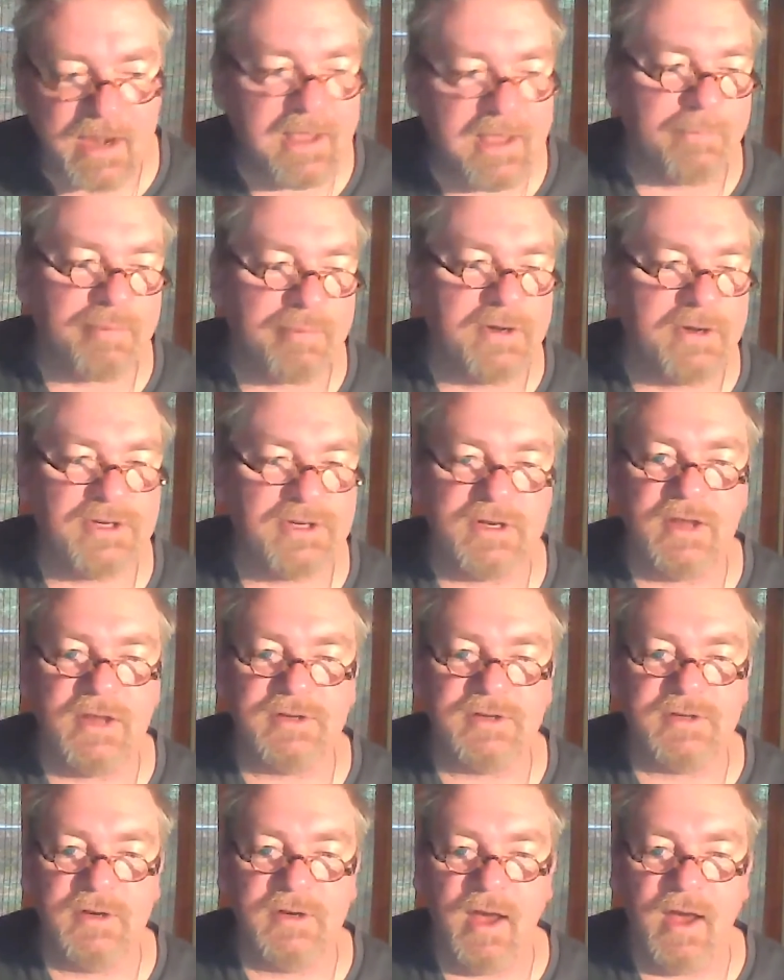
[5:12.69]
any
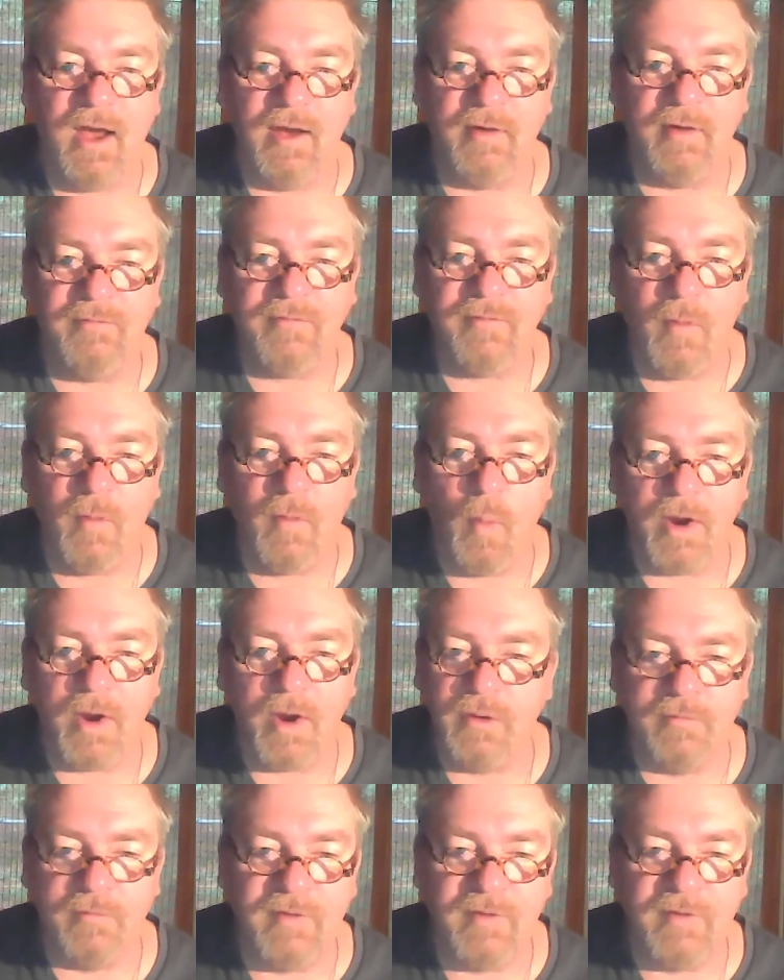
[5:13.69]
appreciation of what
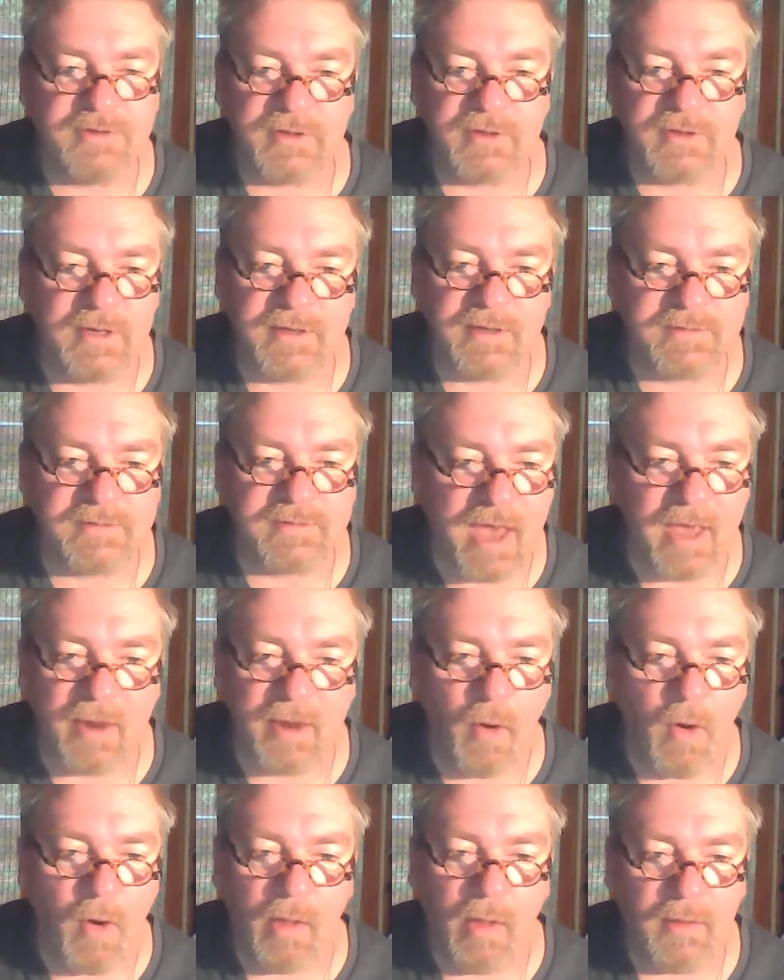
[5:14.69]
your vision is at
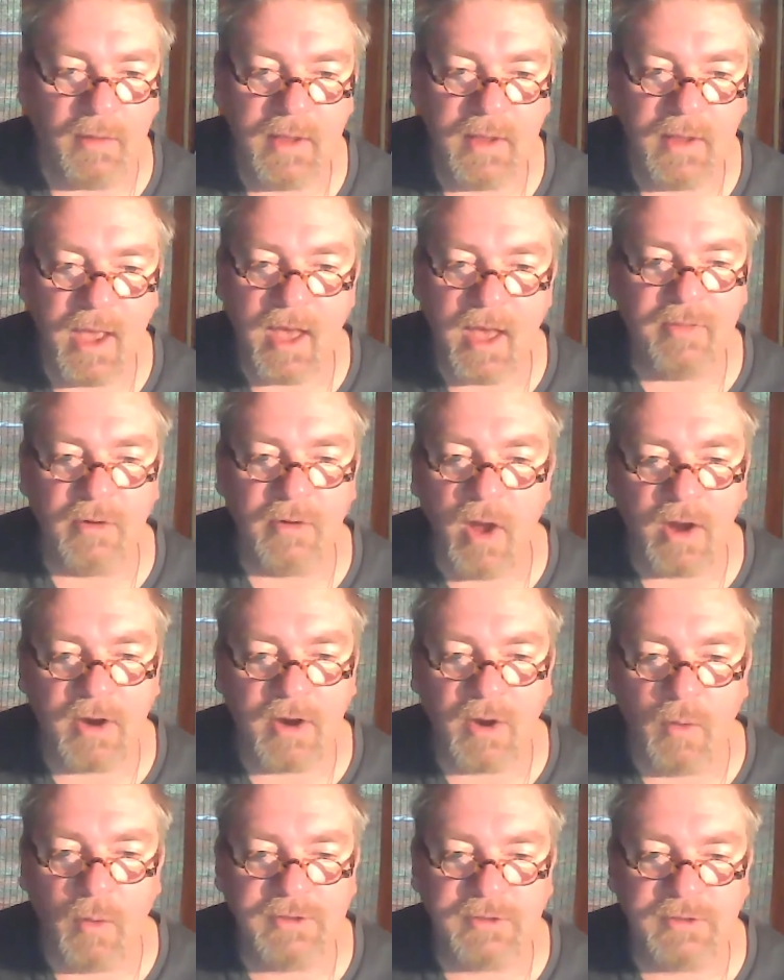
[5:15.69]
all, and they're not
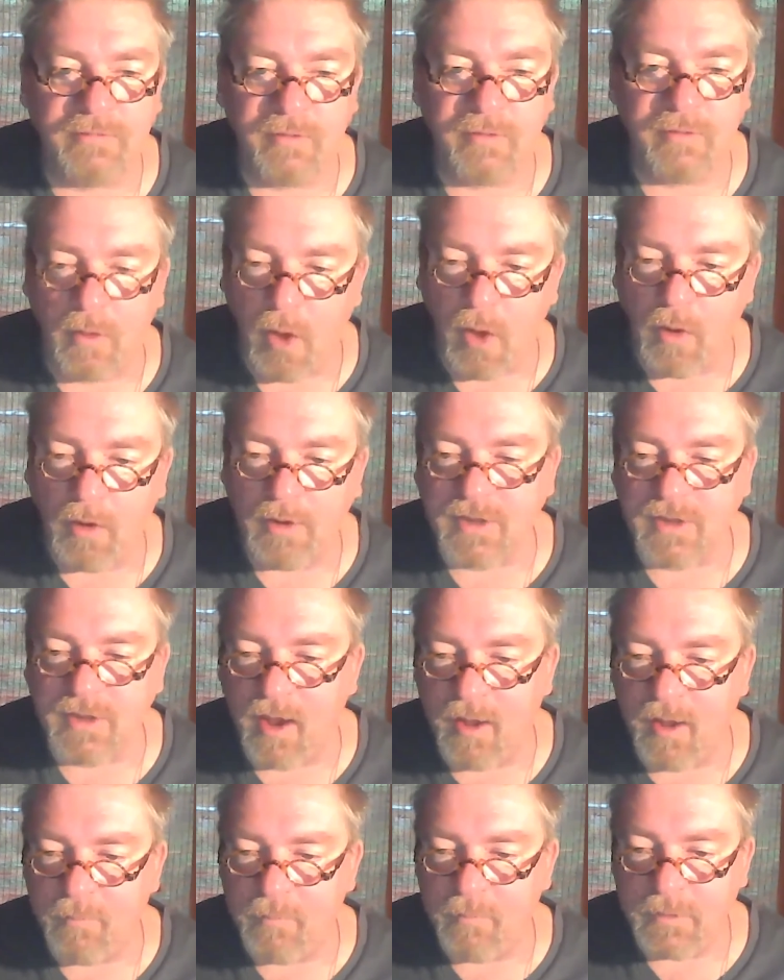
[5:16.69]
going to for a long
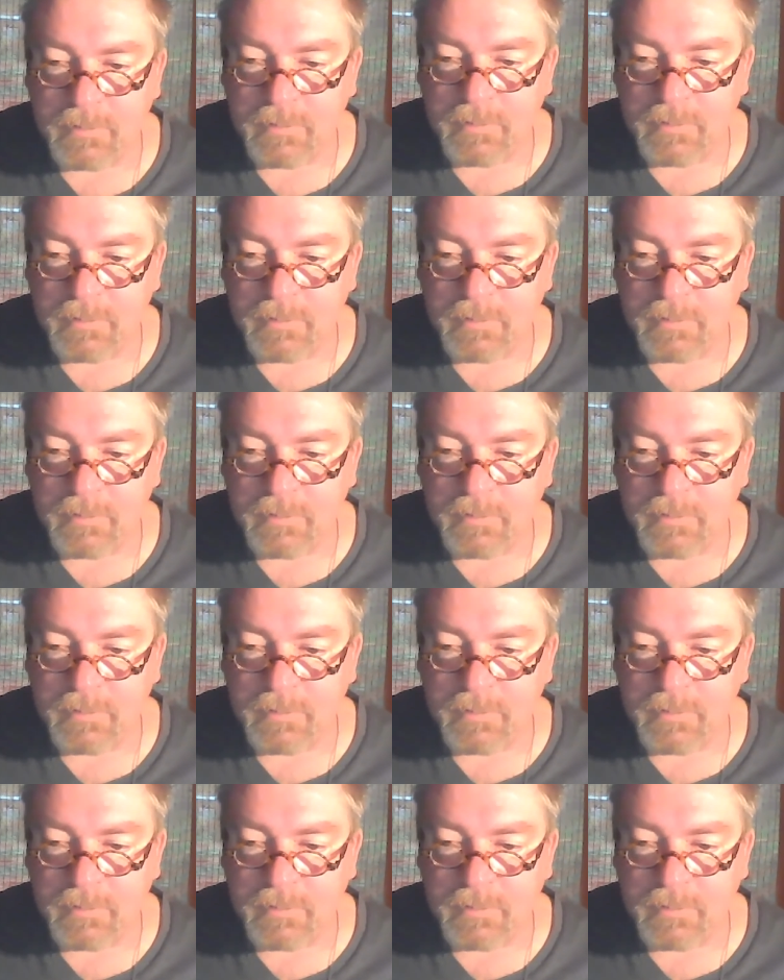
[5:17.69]
time.